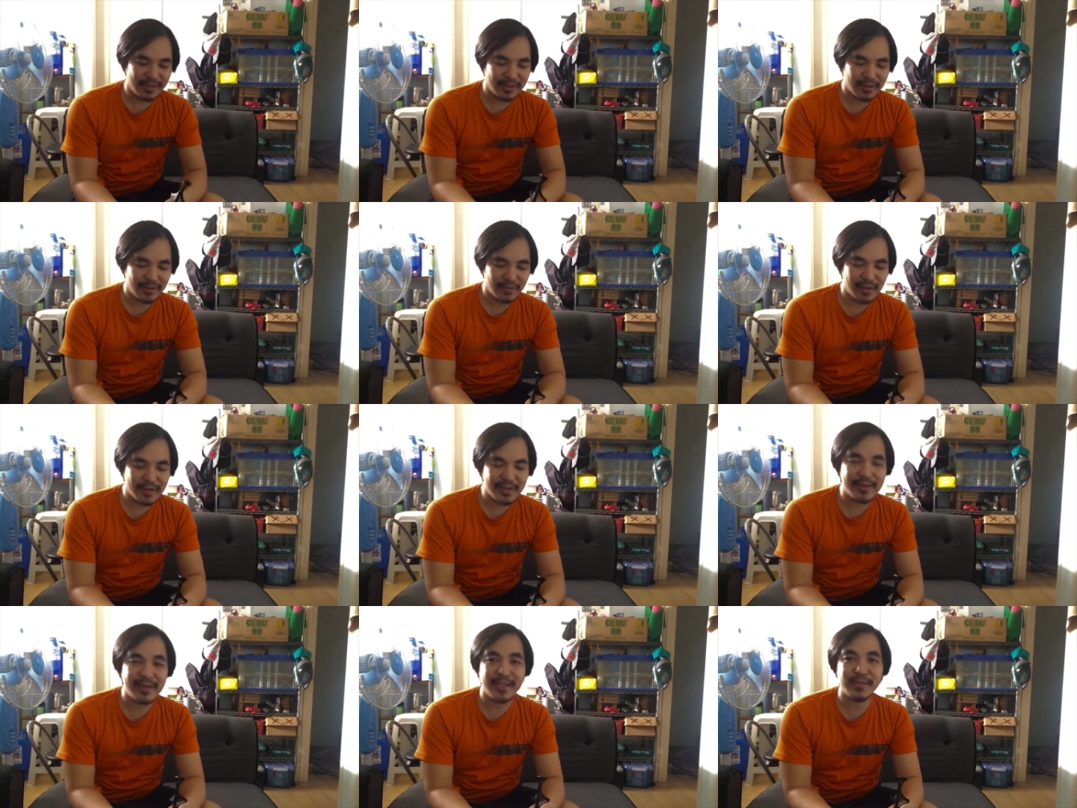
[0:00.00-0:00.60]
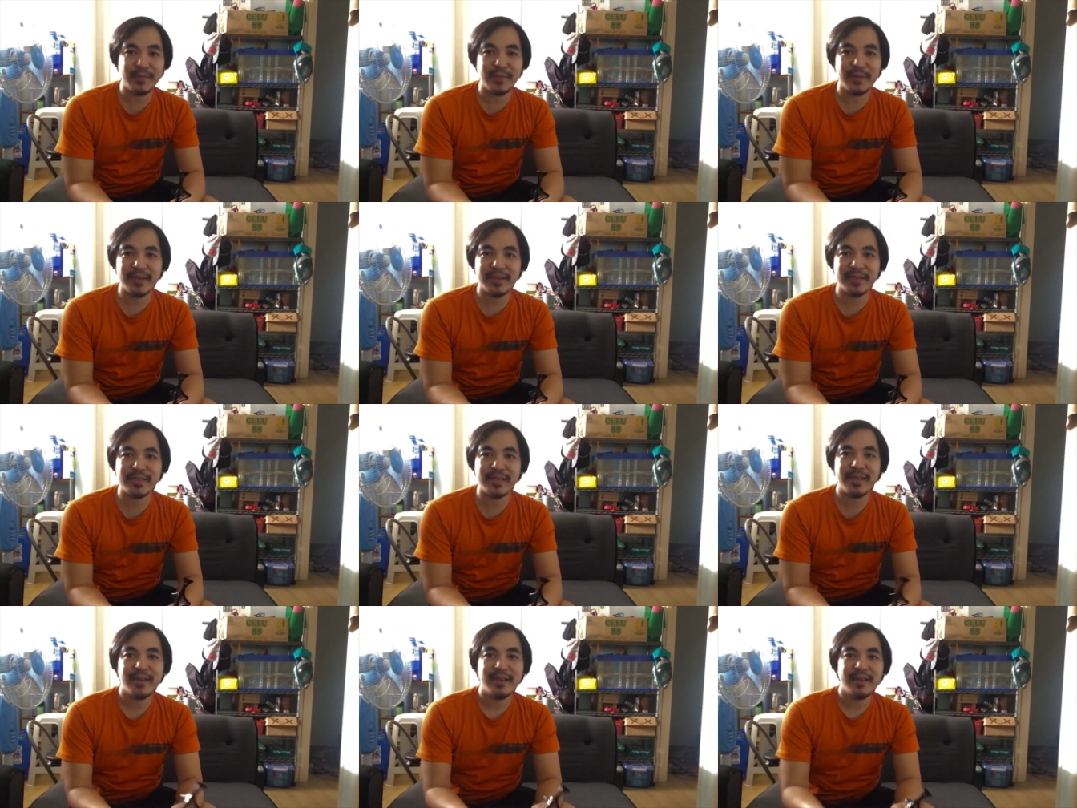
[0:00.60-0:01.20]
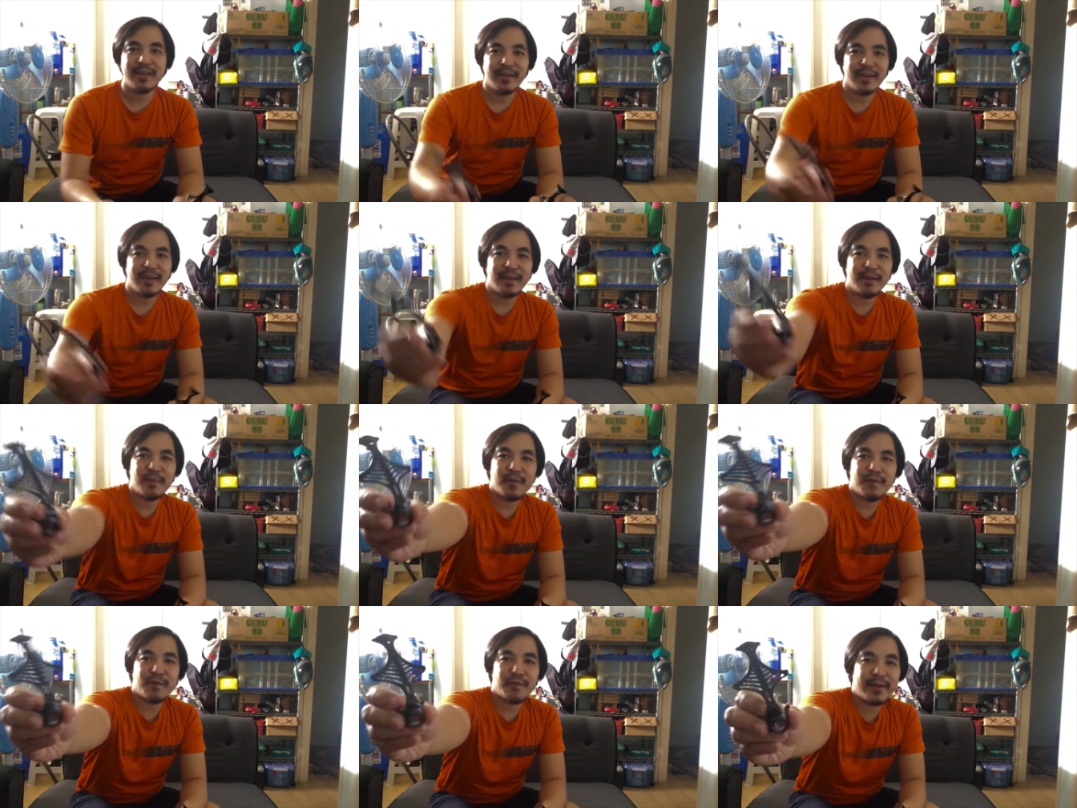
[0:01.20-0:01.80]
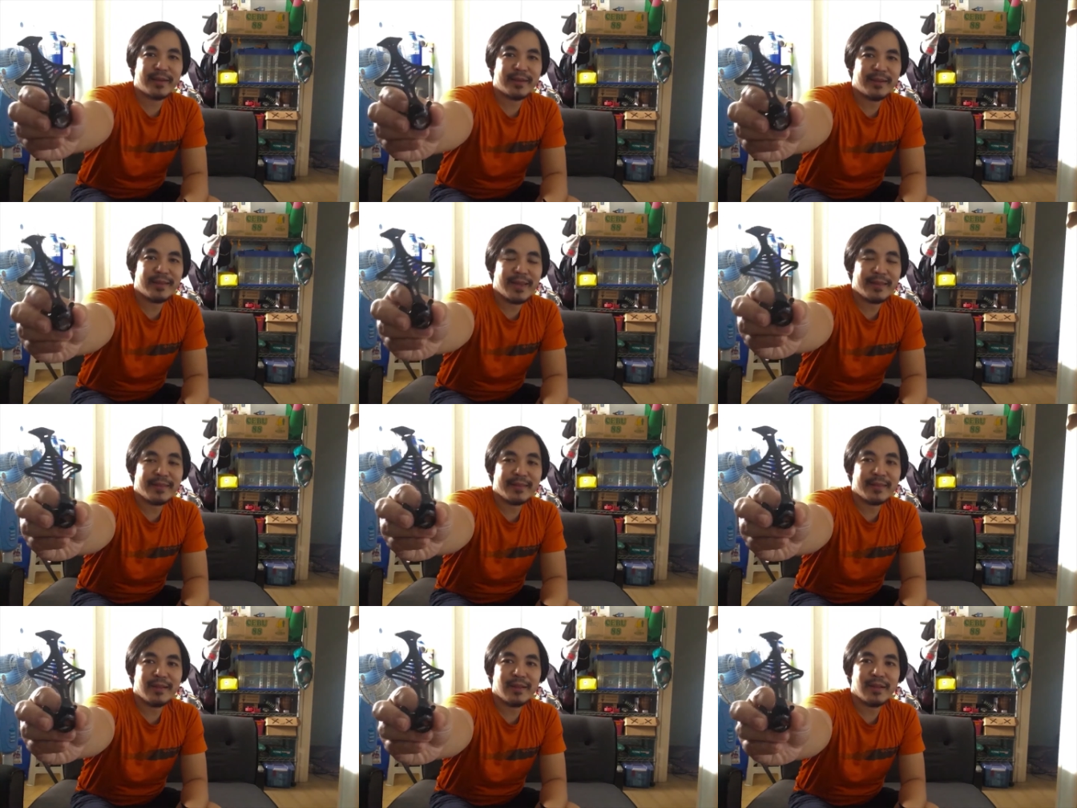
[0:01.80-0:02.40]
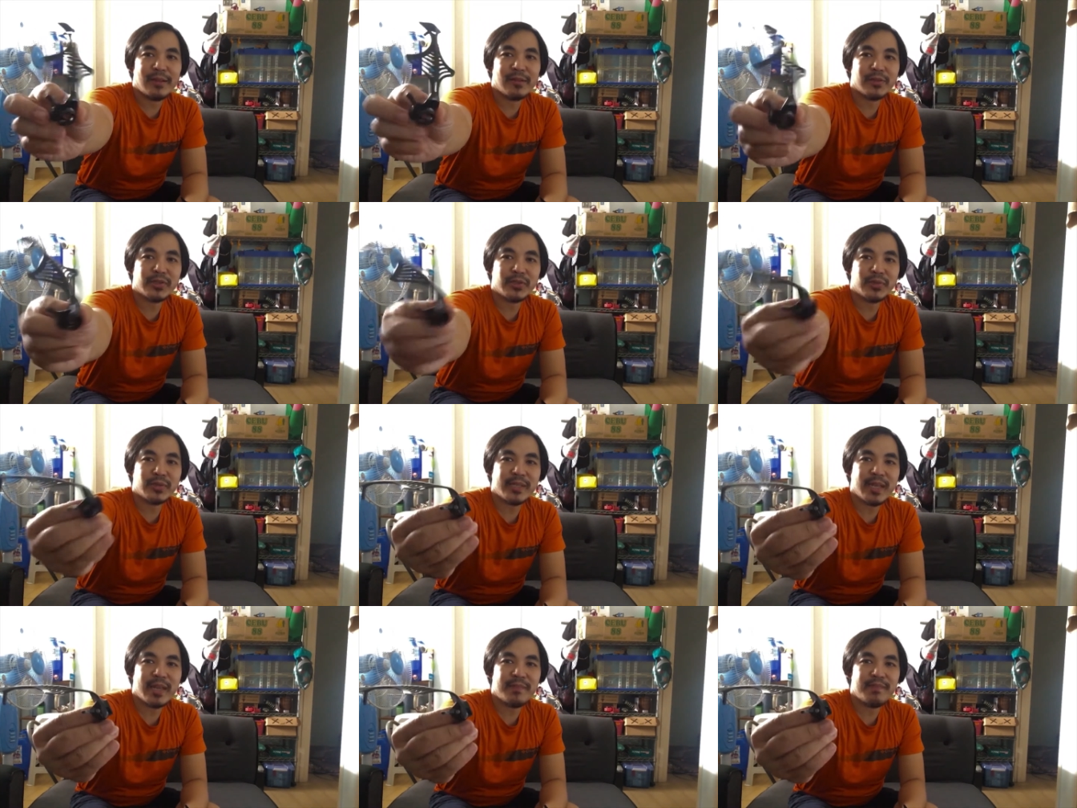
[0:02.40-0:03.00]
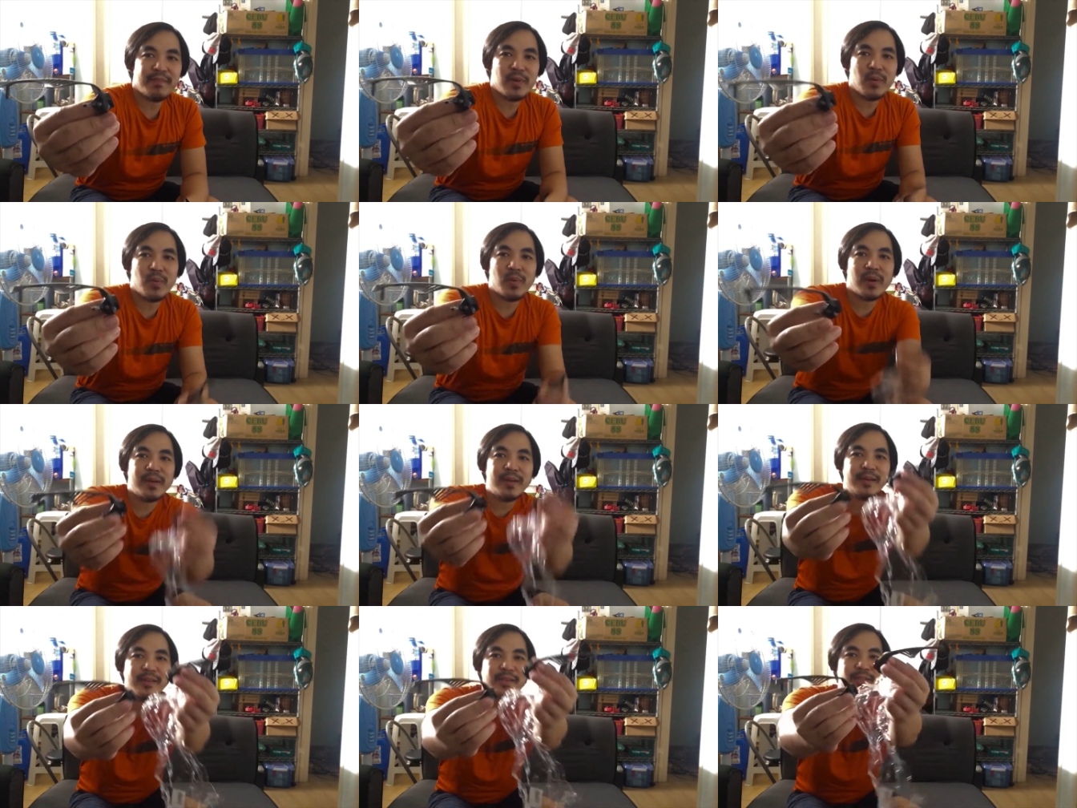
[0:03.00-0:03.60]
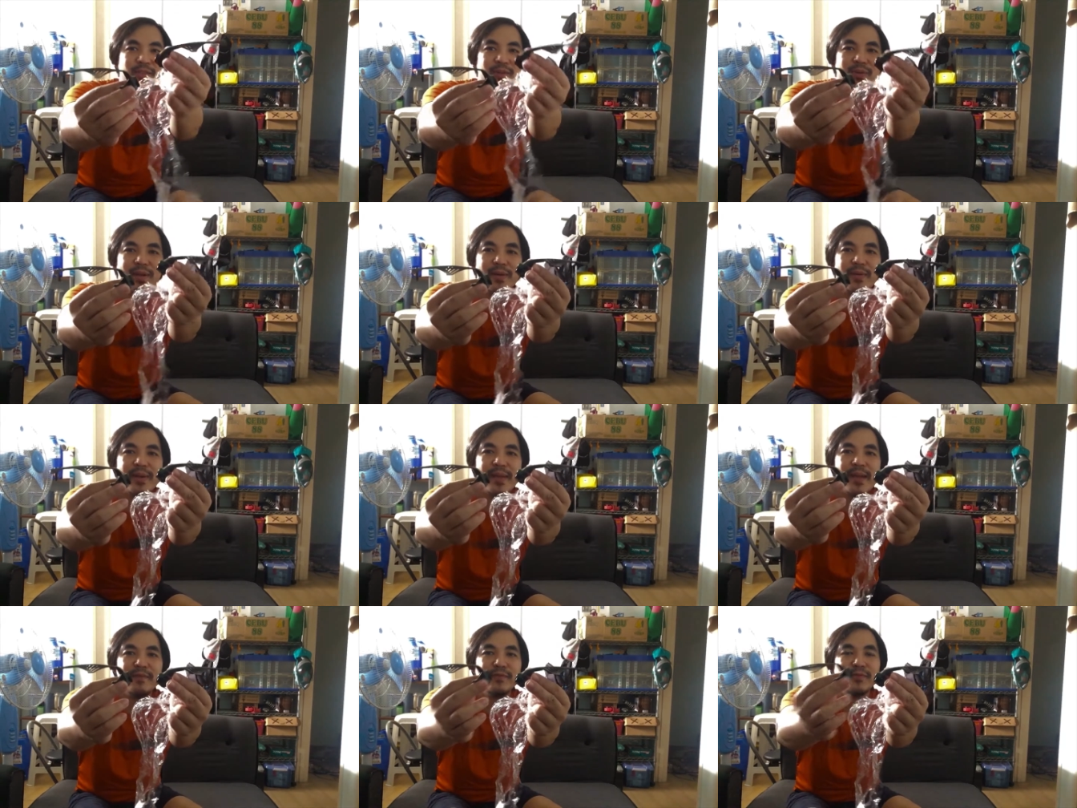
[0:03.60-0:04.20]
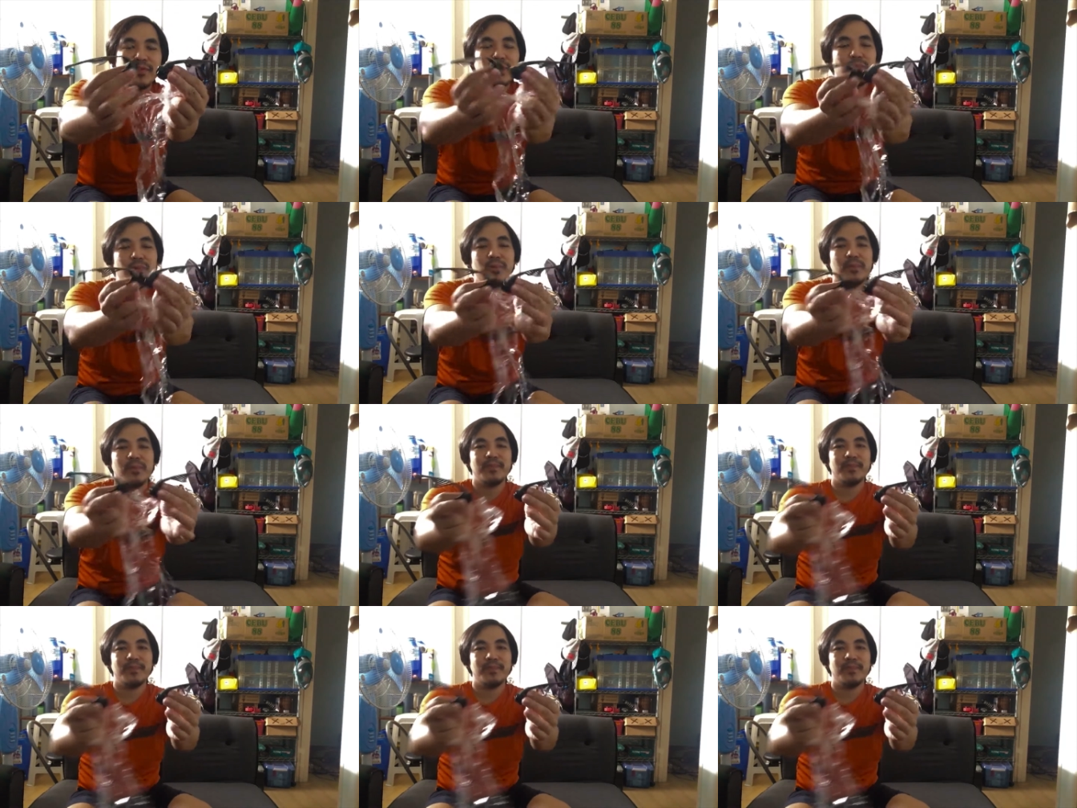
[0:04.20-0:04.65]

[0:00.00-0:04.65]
quite nice because my friend Lendl also sent me one, so now I have two